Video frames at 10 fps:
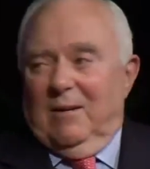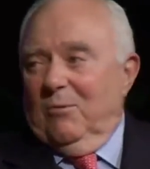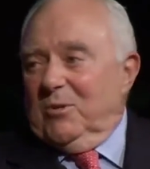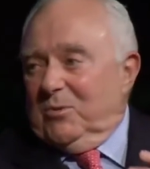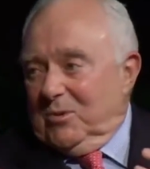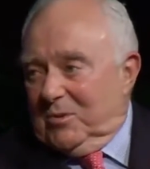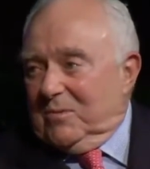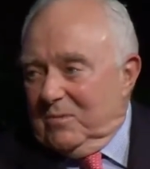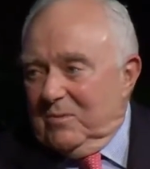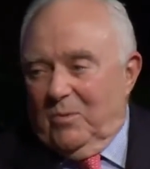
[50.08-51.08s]
which was
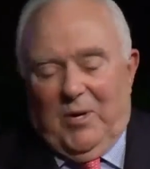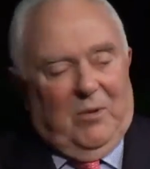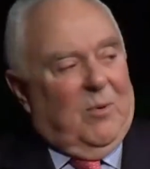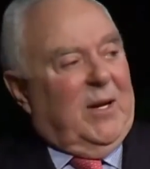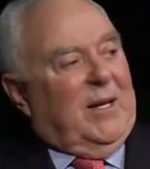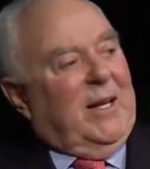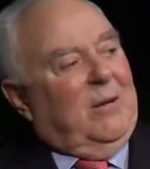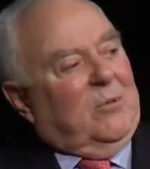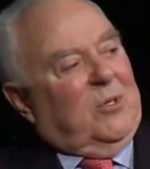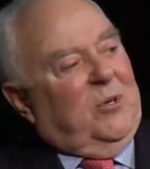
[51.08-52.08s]
the way
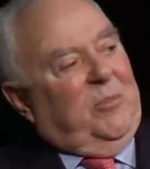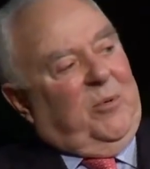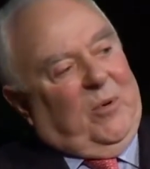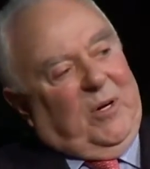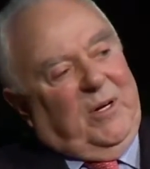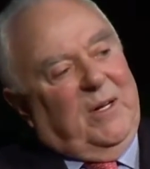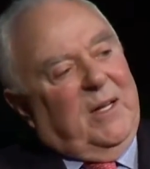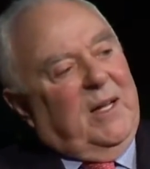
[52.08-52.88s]
Medicaid was going to be run.